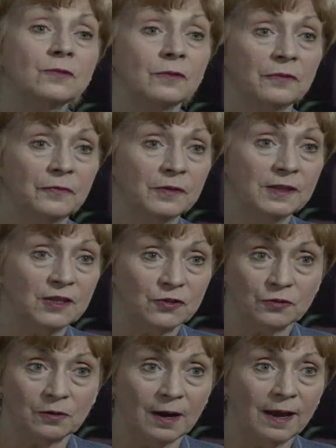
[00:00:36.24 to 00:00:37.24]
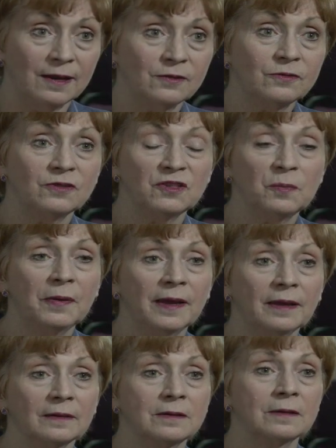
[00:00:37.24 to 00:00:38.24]
who are fully trained to
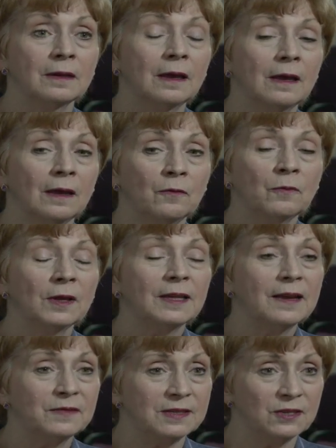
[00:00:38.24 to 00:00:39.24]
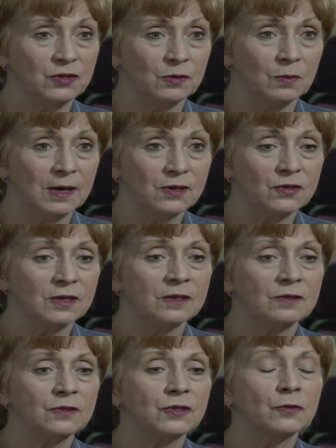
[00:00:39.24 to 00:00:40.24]
depict real-life
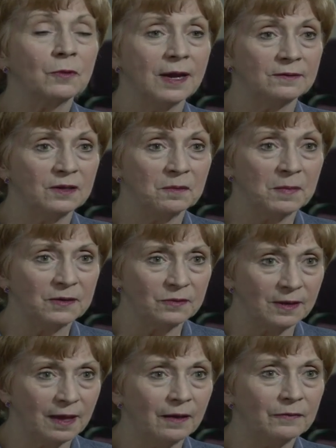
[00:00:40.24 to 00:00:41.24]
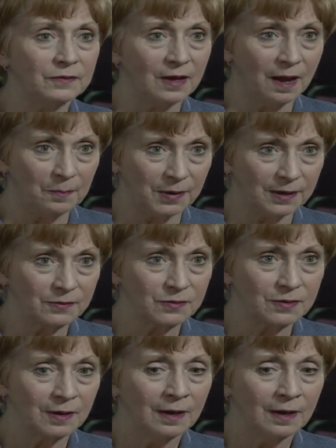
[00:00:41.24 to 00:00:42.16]
situations surrounding mental health topics,